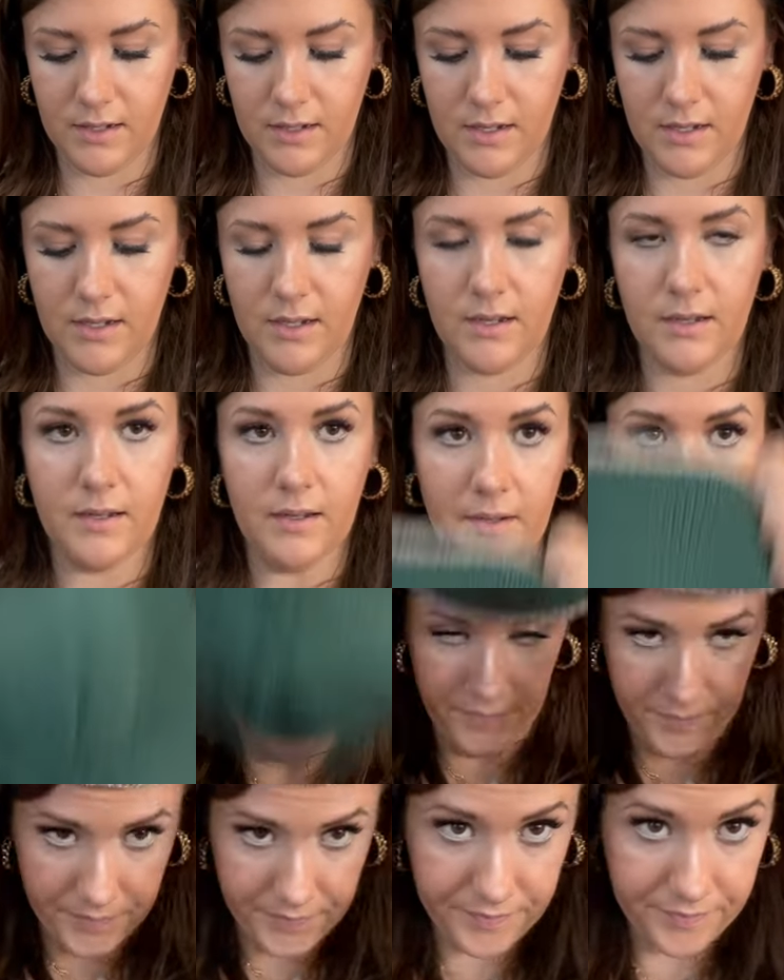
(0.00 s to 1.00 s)

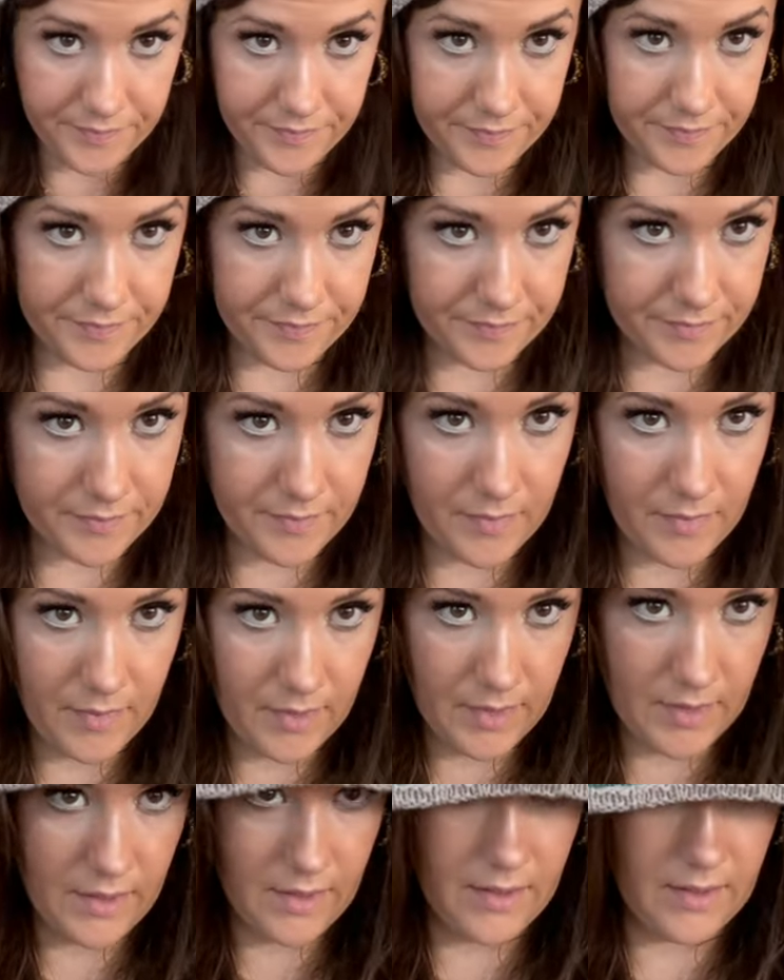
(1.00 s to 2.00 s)

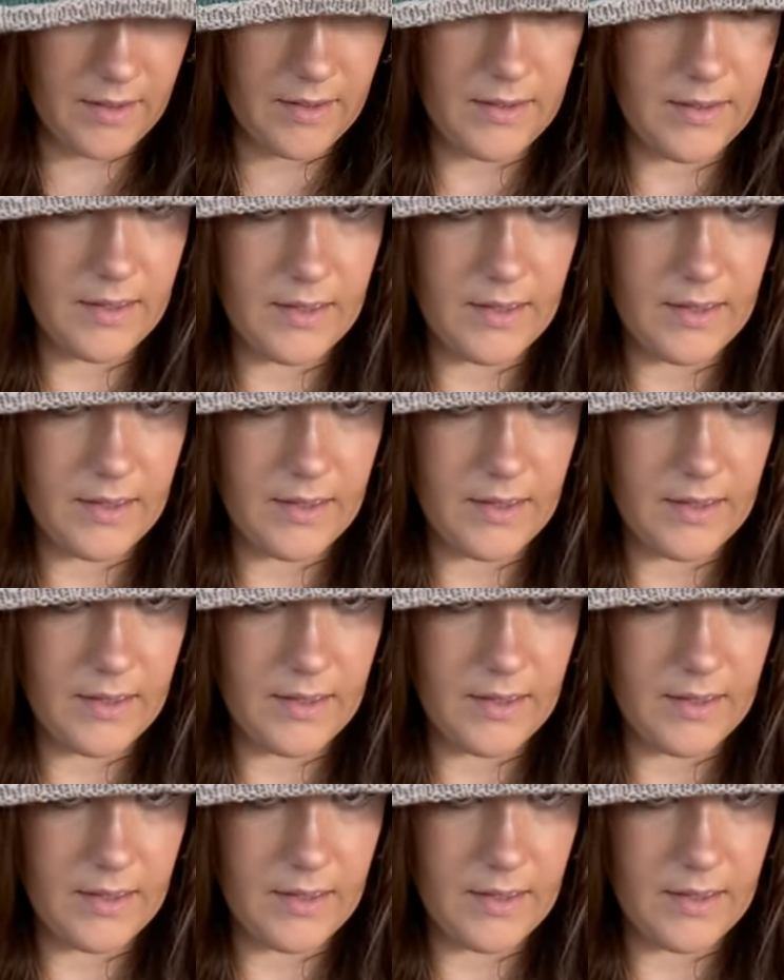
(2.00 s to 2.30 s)
[no speech]